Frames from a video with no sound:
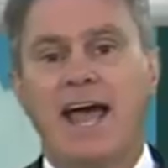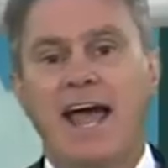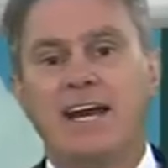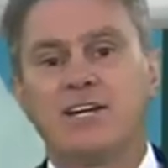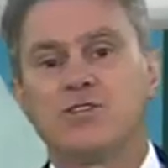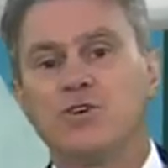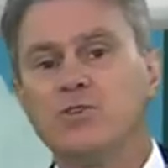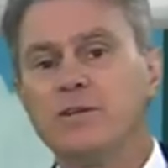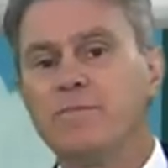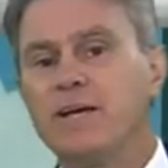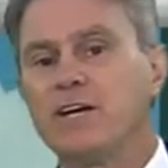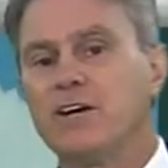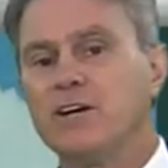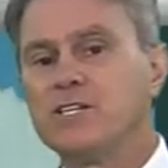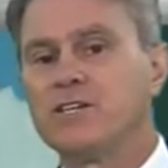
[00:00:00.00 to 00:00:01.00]
And it's only
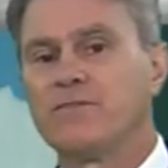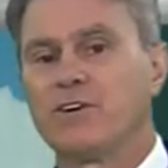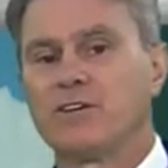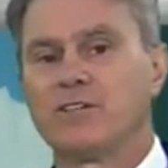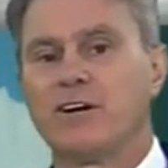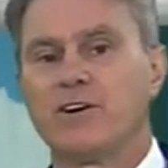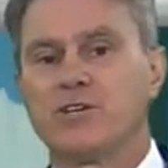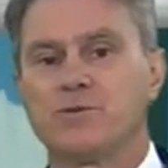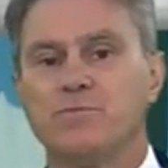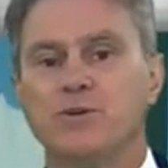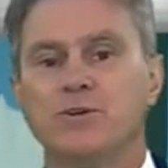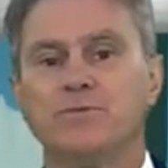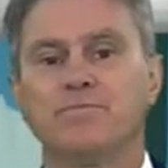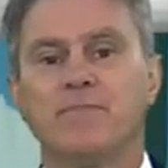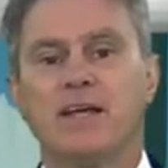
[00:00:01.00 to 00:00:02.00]
because of our large
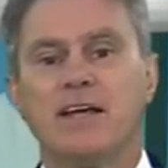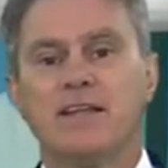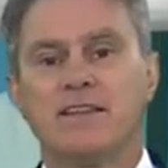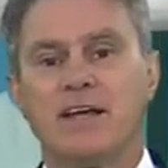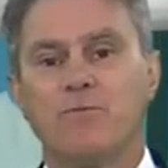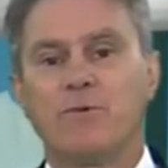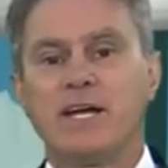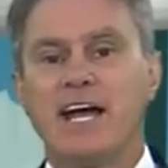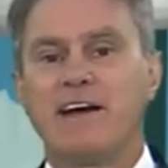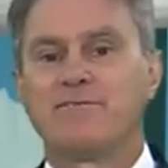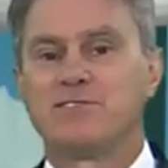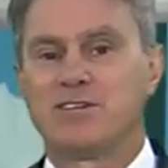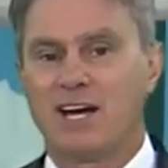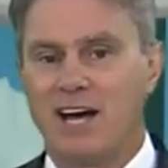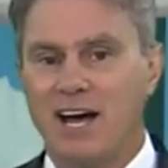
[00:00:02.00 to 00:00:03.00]
moon that we
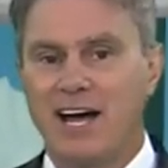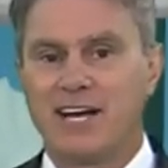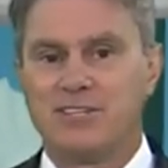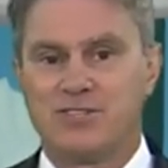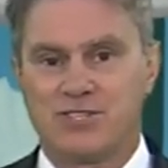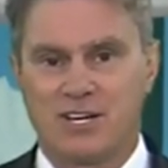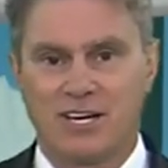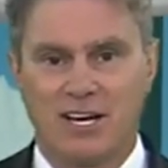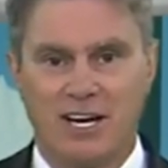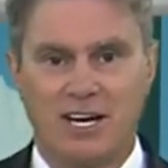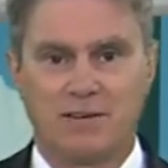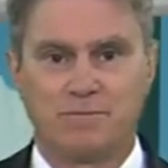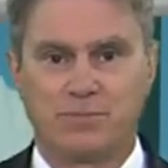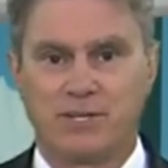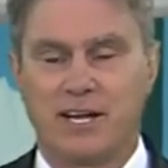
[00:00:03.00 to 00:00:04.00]
have tides
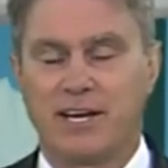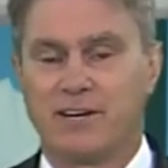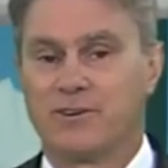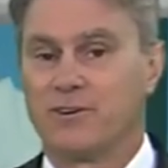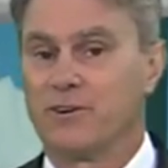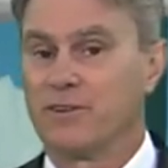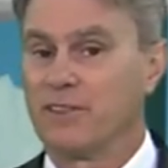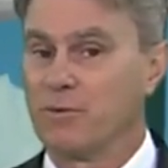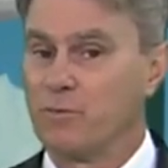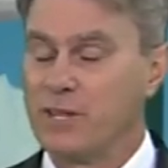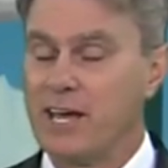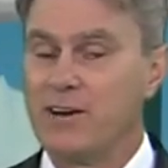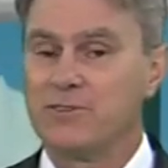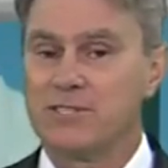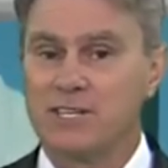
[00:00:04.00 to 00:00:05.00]
on planet Earth. And
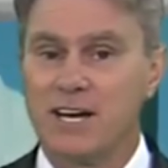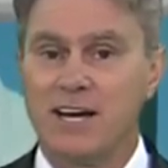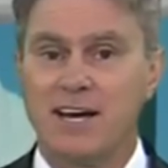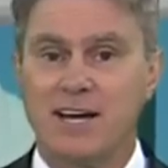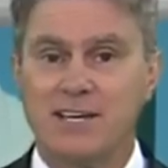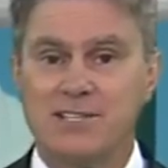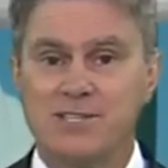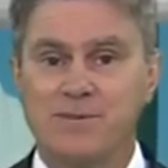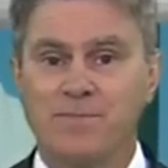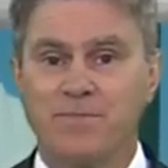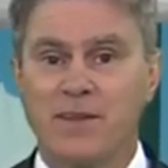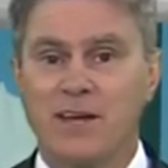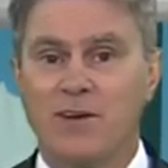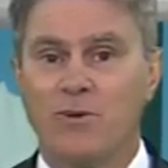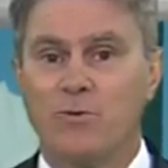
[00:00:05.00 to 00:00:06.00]
without tides,
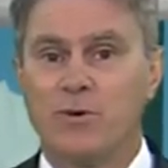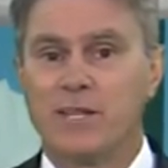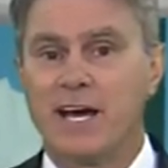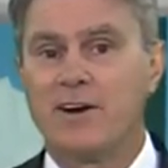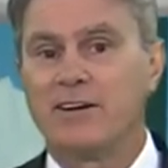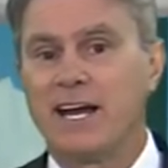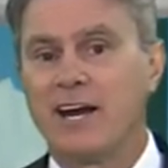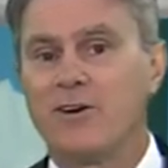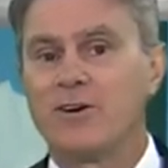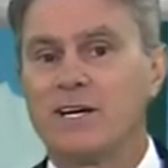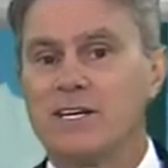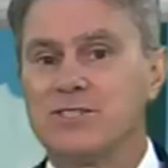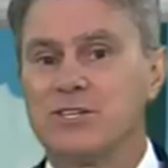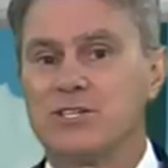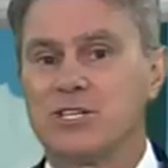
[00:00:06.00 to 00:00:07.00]
without
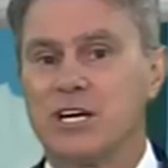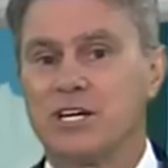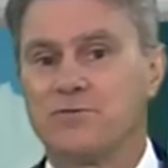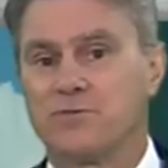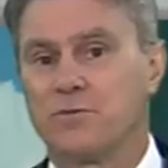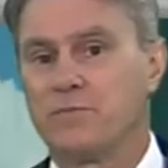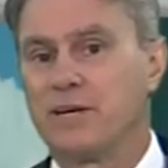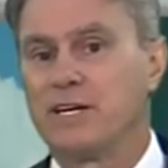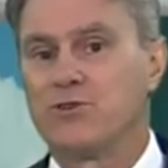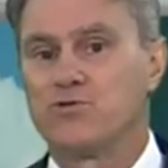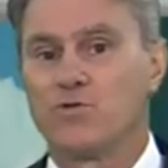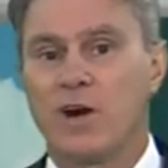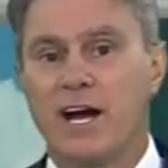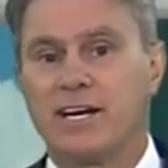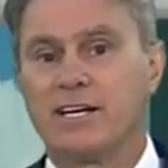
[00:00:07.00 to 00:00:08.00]
areas that change from being
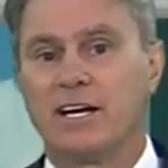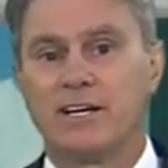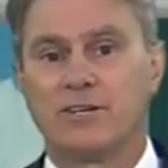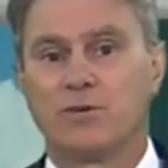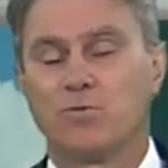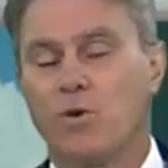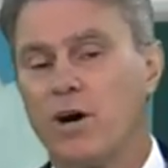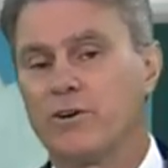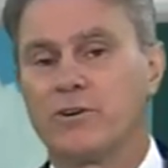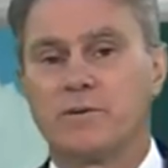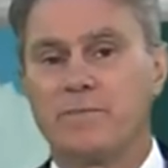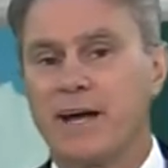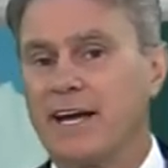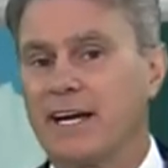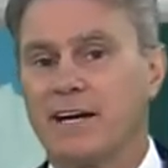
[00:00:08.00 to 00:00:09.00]
dry to underwater
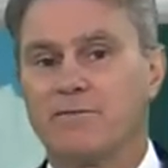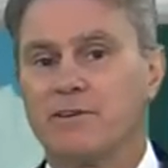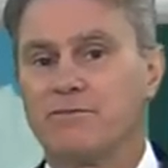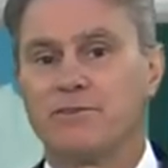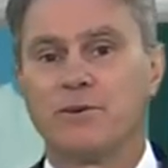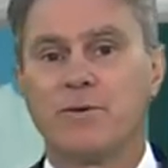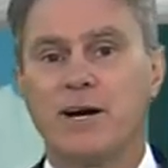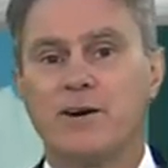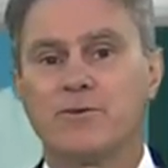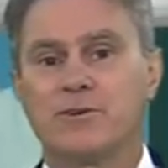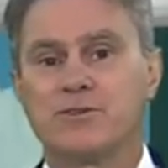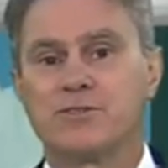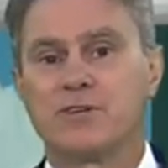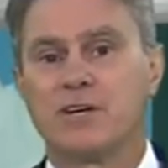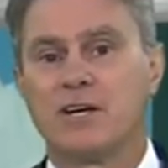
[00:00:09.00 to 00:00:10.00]
and back every few
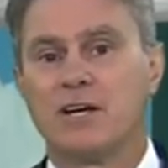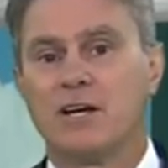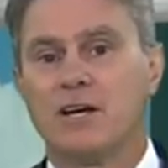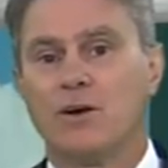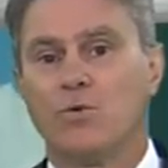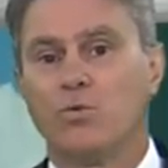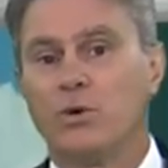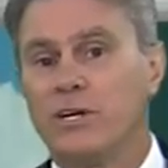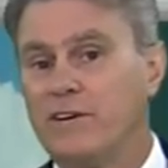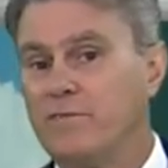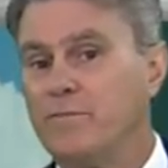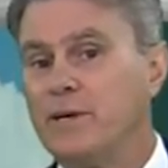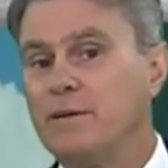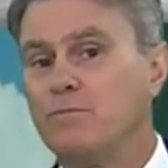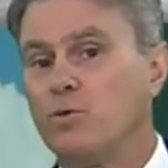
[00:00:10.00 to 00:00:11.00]
hours, would it
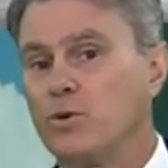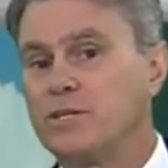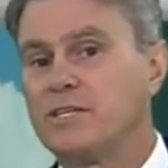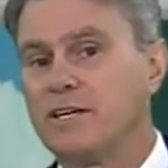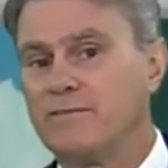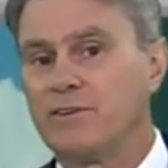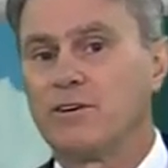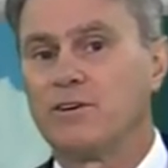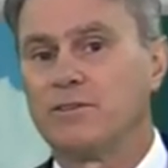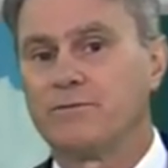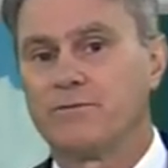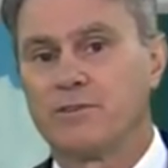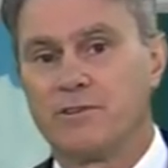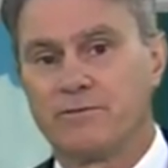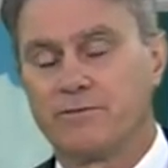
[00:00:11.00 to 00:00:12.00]
have been more
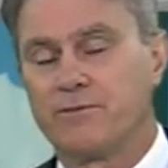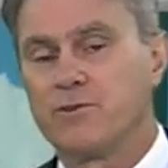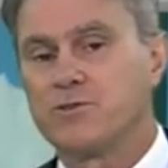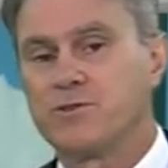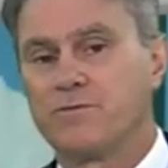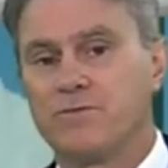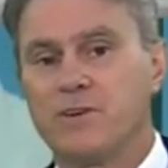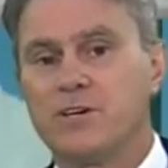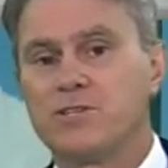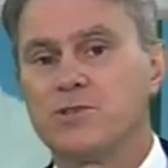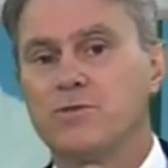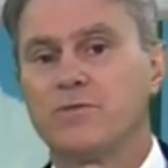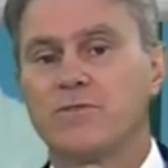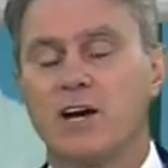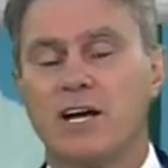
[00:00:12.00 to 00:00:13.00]
difficult for the first fish
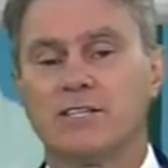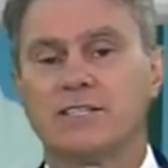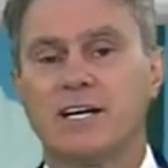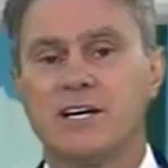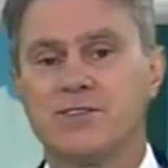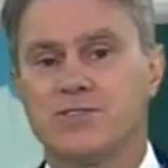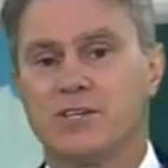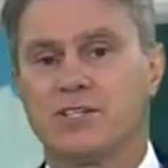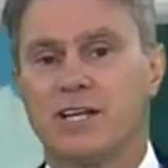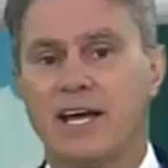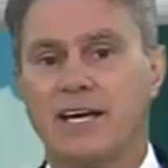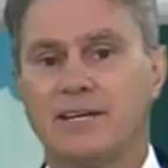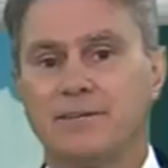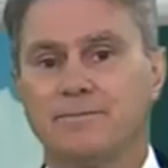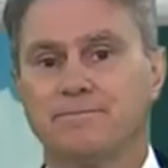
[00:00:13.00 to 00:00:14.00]
to have colonized the
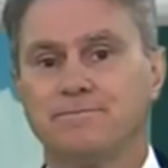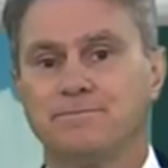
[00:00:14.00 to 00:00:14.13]
land?